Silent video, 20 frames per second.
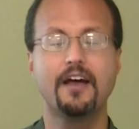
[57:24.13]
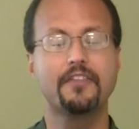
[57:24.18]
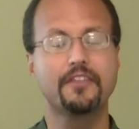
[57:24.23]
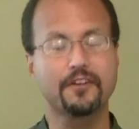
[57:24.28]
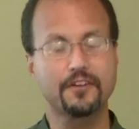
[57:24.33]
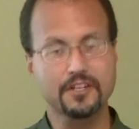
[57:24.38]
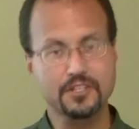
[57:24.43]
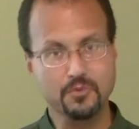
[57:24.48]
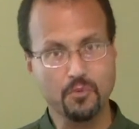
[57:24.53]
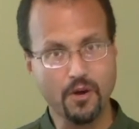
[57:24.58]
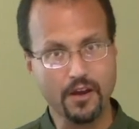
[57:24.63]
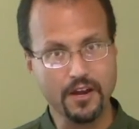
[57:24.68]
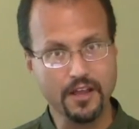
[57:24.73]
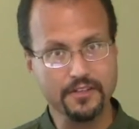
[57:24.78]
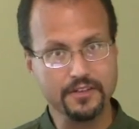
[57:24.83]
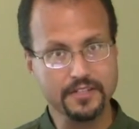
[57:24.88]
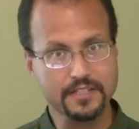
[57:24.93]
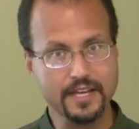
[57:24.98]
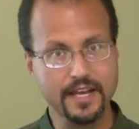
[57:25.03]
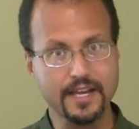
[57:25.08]
There is one
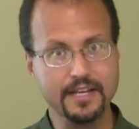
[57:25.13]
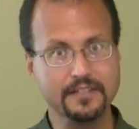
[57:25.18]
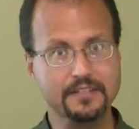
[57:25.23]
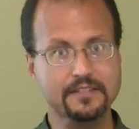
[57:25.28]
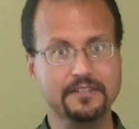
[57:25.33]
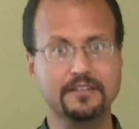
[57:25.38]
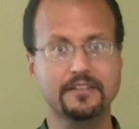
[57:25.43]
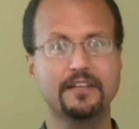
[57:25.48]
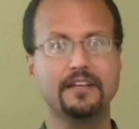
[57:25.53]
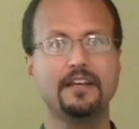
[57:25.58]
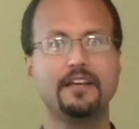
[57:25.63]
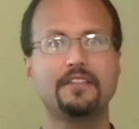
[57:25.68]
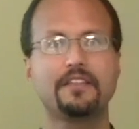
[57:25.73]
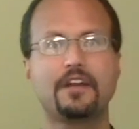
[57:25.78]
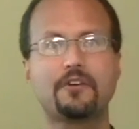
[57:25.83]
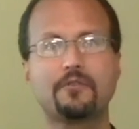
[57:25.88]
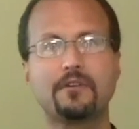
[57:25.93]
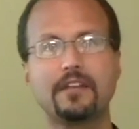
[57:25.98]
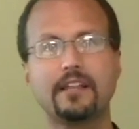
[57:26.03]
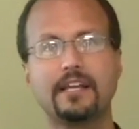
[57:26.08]
other text
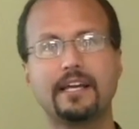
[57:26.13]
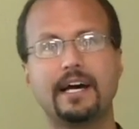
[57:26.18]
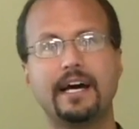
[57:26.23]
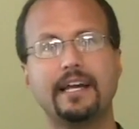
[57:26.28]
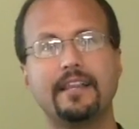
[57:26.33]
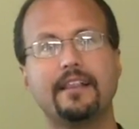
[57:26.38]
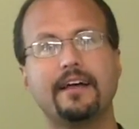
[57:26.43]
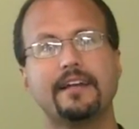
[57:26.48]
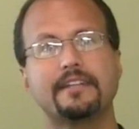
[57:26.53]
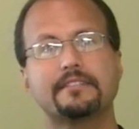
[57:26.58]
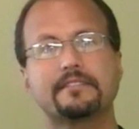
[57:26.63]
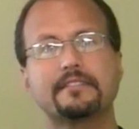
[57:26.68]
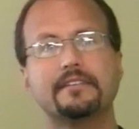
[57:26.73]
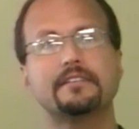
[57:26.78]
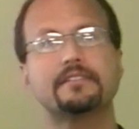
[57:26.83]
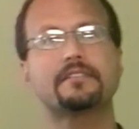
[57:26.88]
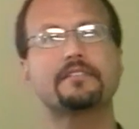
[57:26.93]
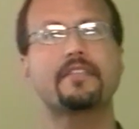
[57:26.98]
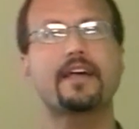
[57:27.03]
that really highlights this,